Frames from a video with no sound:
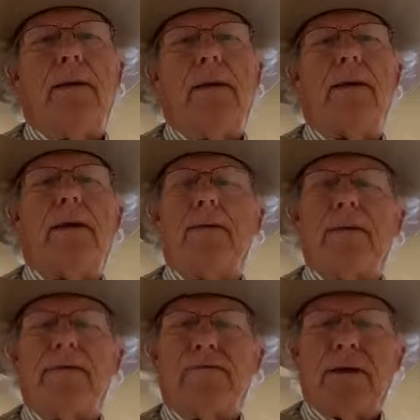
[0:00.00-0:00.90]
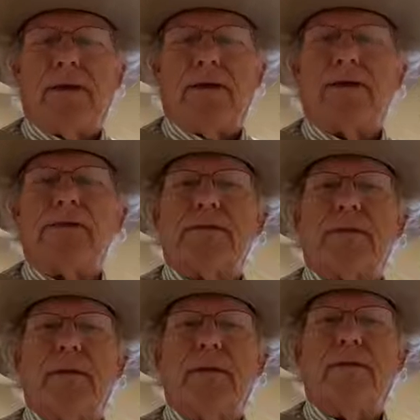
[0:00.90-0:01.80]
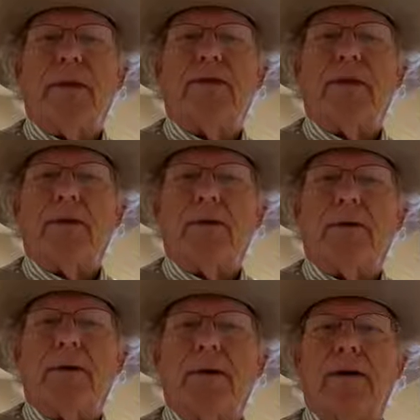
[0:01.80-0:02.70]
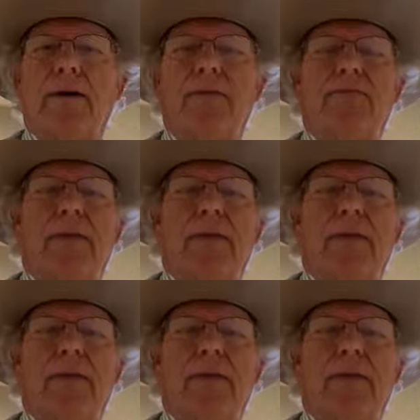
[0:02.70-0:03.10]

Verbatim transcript: And now, my friends, may the Lord,